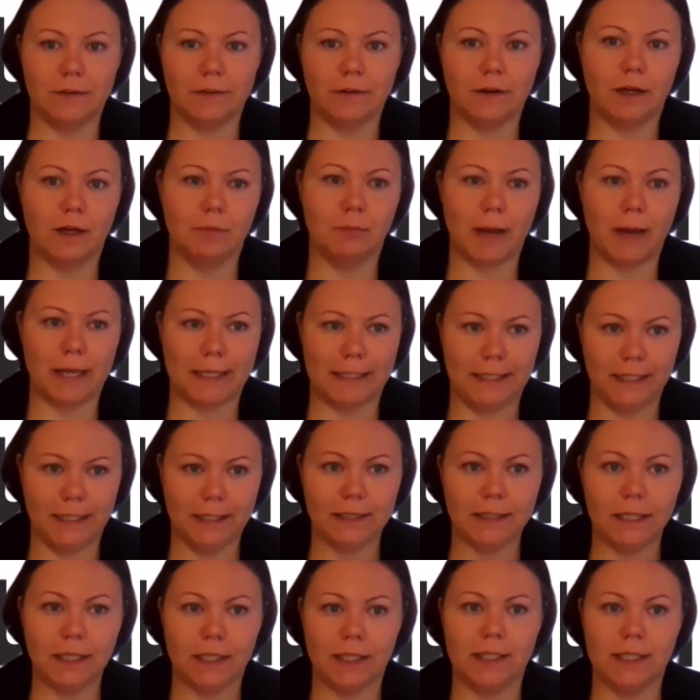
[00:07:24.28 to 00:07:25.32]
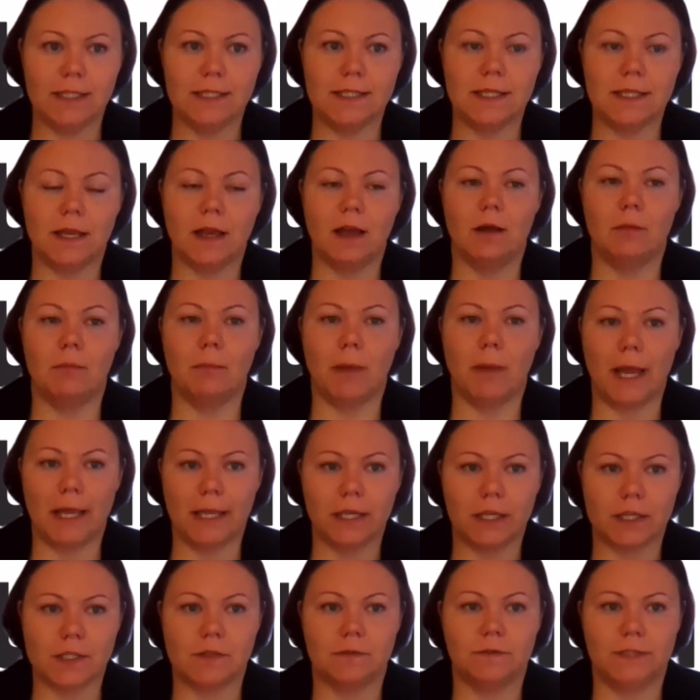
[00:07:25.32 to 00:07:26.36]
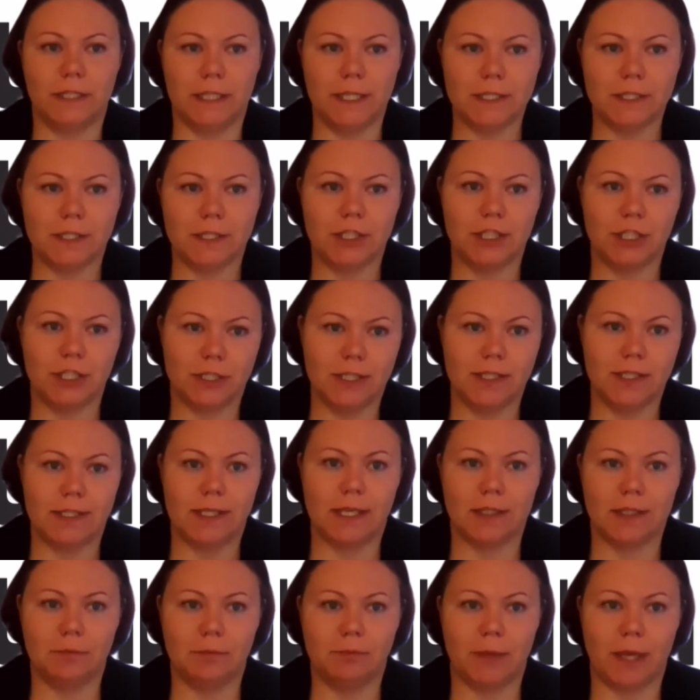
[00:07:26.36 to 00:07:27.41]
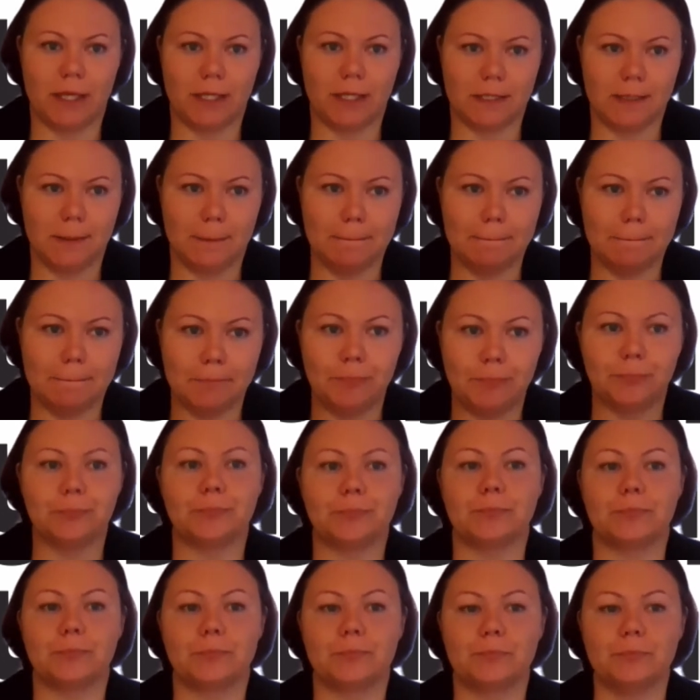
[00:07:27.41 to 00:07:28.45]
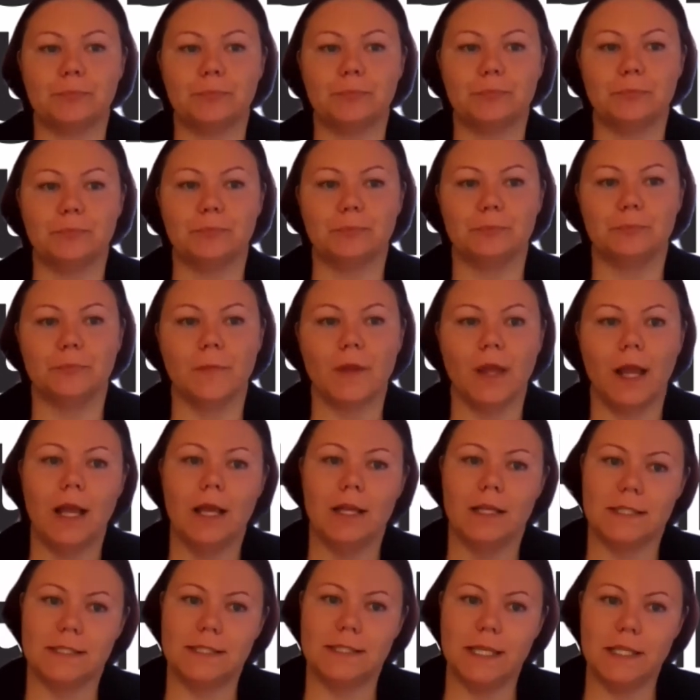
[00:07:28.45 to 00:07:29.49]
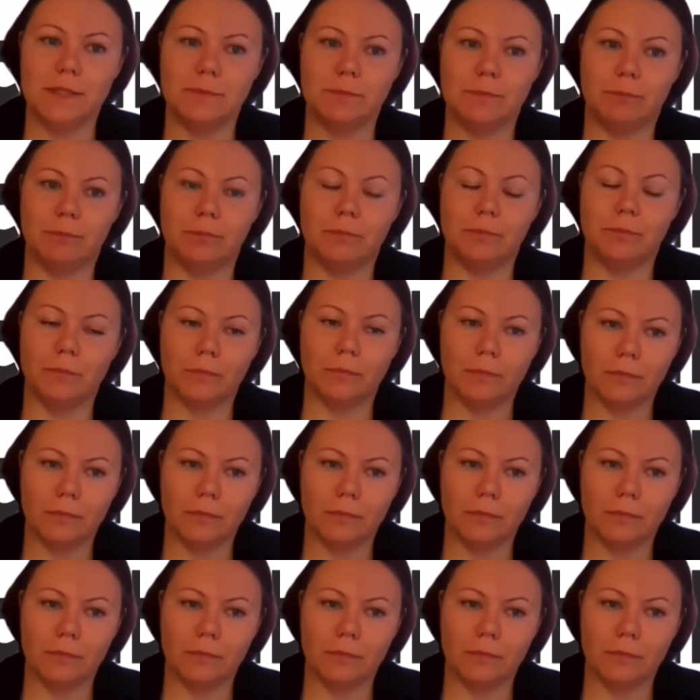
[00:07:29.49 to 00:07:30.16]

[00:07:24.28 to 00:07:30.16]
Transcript: This is how profile looks out of the components of Microsoft 365.